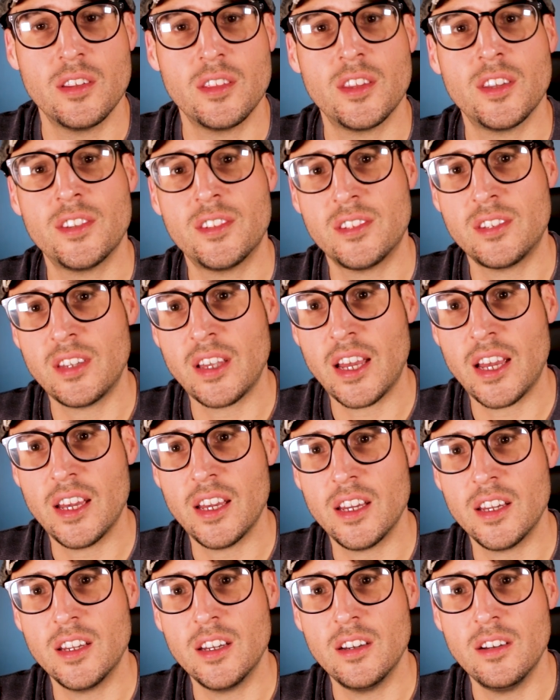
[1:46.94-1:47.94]
The
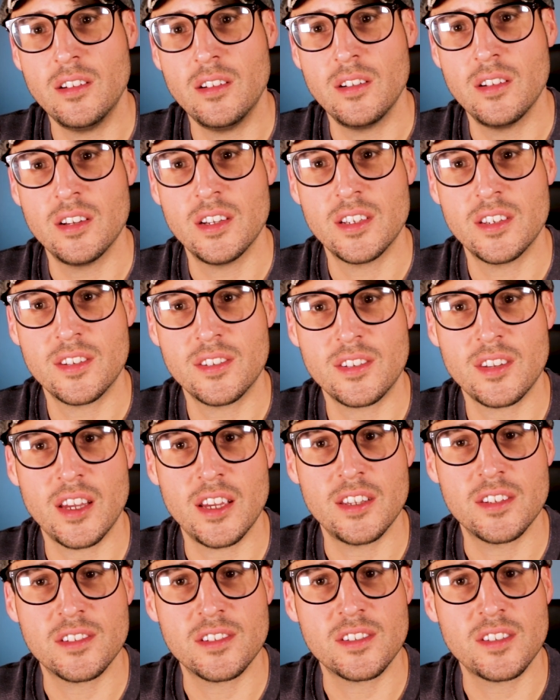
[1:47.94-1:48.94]
SAG
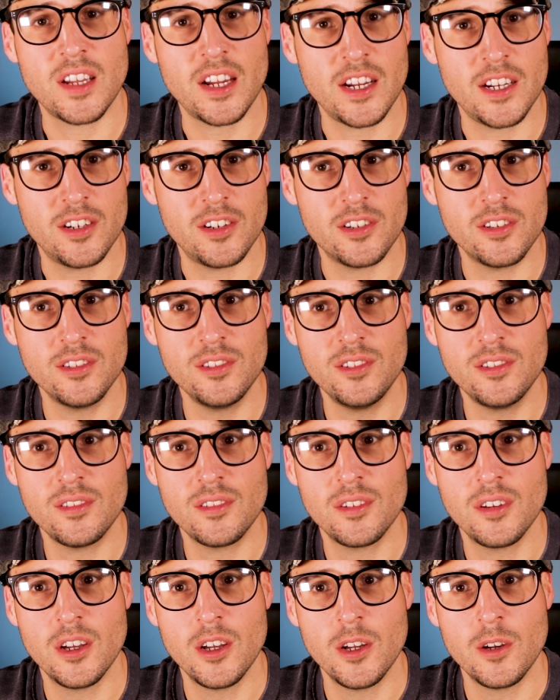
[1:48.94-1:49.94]
set standards
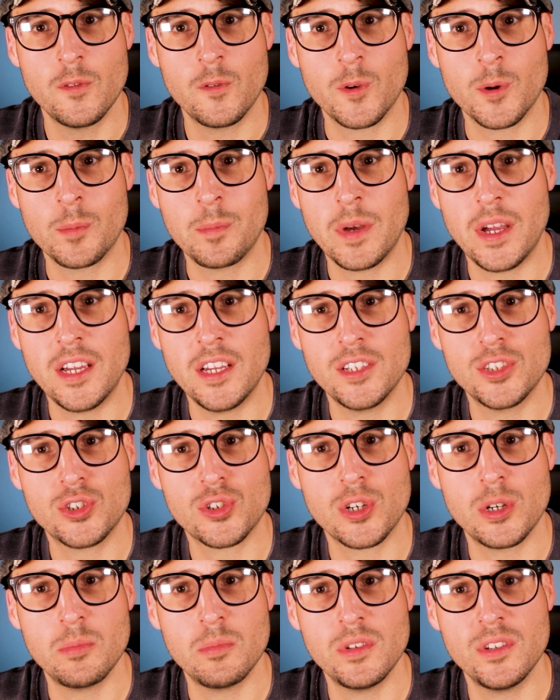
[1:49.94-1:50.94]
for paying
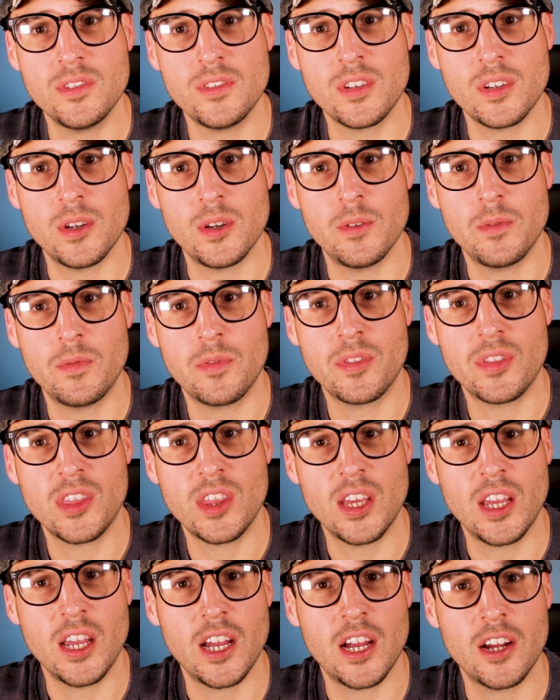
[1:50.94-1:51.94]
treatments of
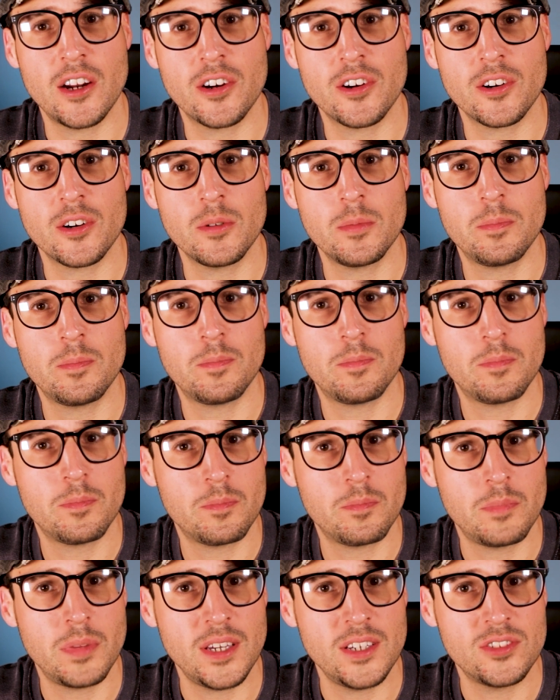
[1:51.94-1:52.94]

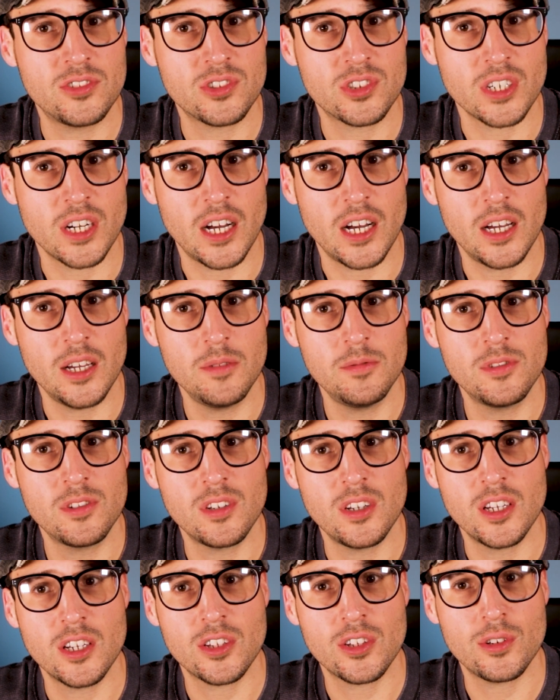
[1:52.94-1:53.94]
theater-based jobs,
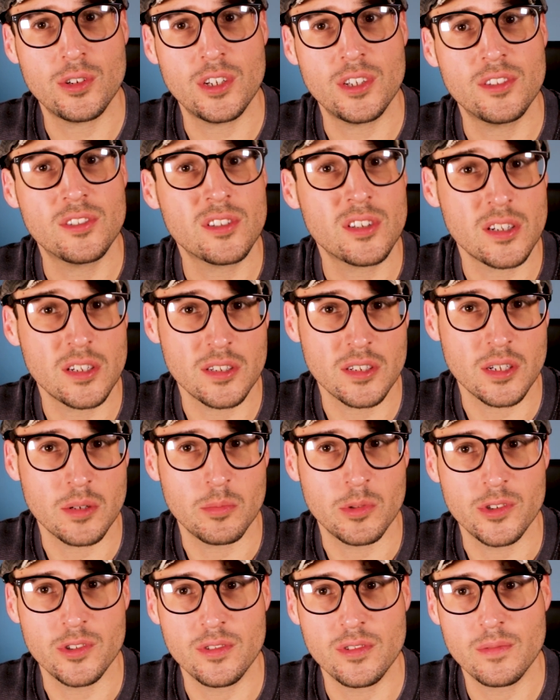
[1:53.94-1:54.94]
including stunt
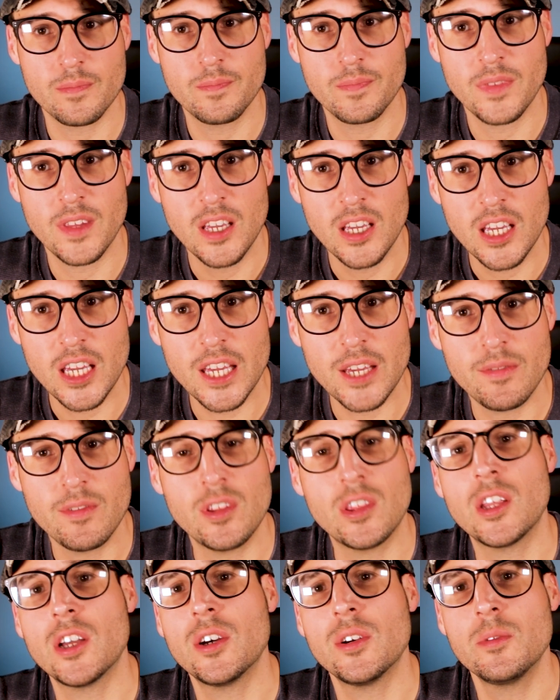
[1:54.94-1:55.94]
doubles.
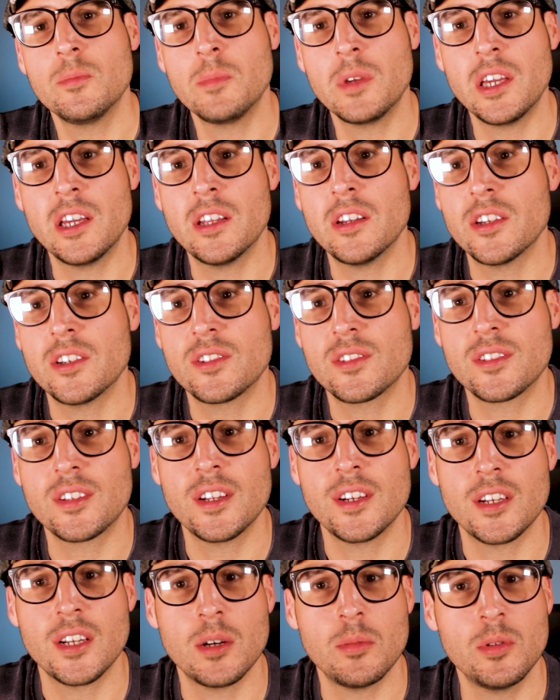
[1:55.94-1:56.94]
Even though being a
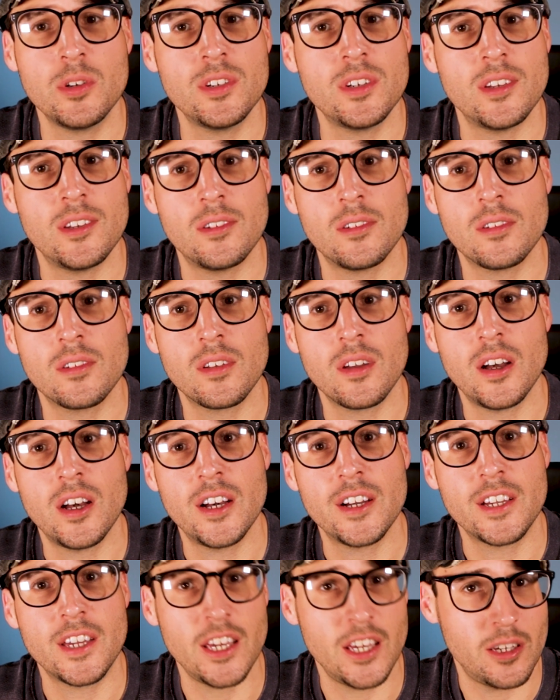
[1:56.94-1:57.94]
stunt double is
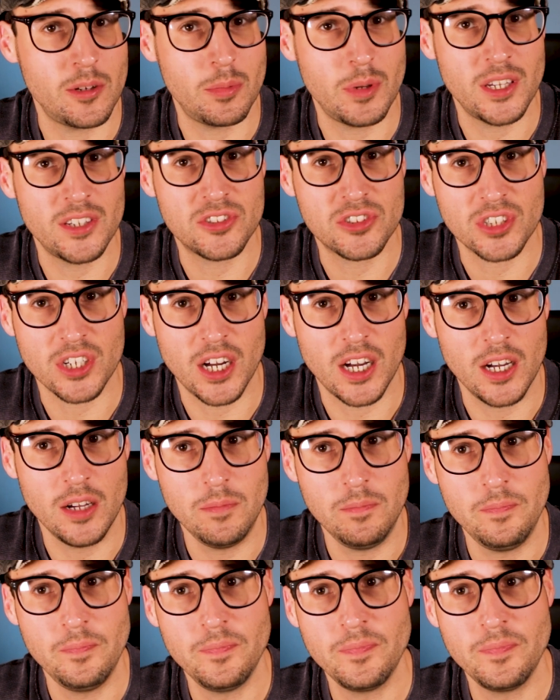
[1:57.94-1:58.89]
a gig-based job,